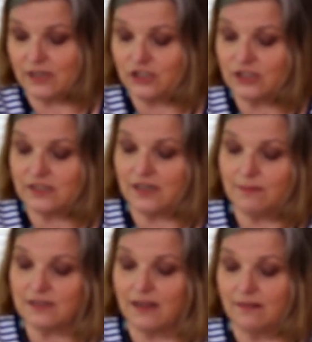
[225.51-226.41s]
It just
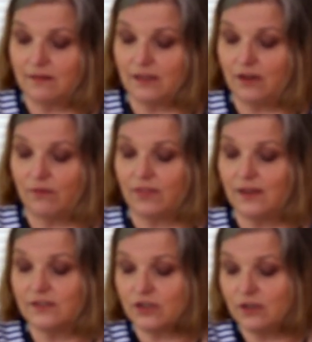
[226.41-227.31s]
seems like, you know,
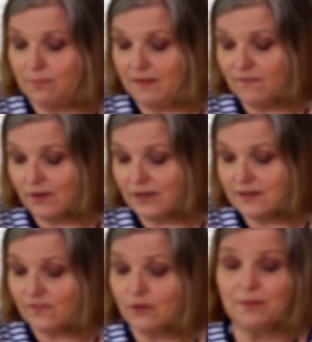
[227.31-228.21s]
things could be
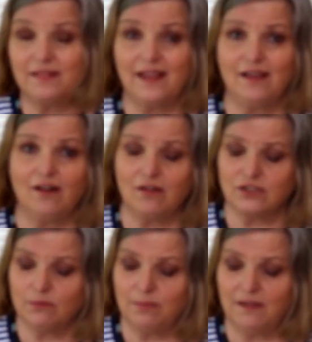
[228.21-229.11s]
very different, but they could
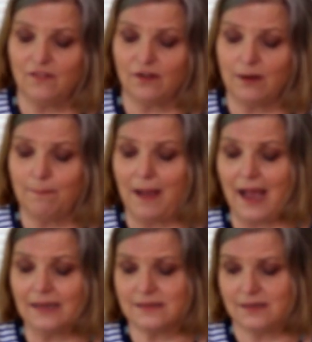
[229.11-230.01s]
also be very
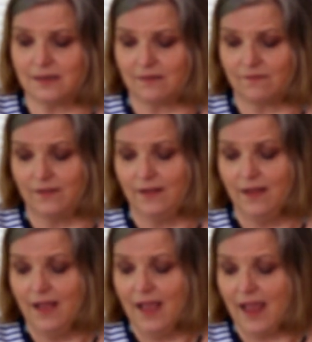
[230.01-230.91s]

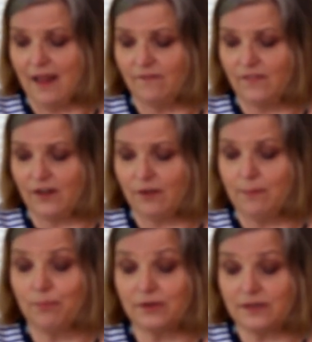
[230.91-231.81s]
positive and
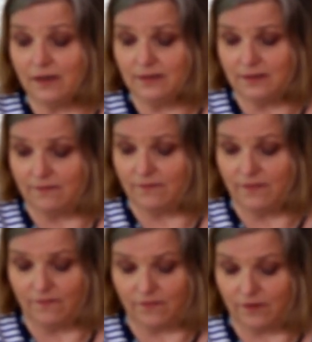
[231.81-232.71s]
very productive
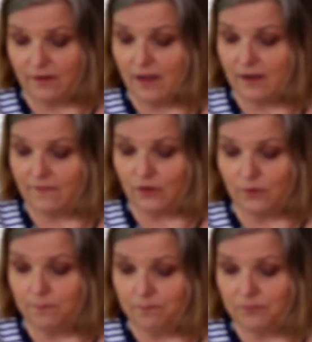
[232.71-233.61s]
for a lot of
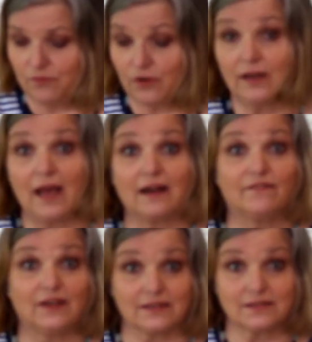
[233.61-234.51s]
you for a lot
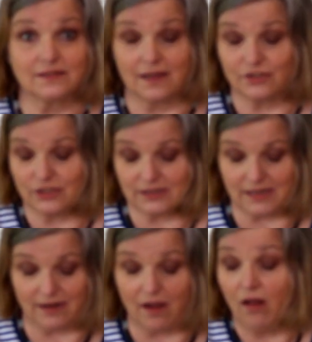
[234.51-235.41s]
of us, I should
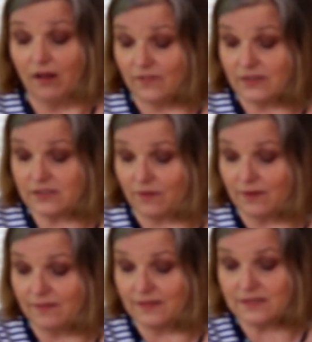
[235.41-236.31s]
say. All of us
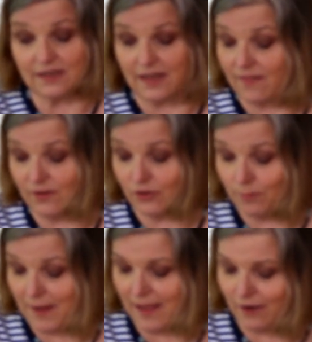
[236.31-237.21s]
are in this together,
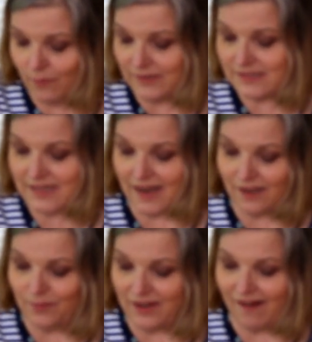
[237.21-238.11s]
no matter what
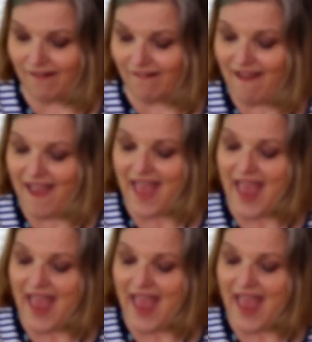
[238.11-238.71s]
sign we are.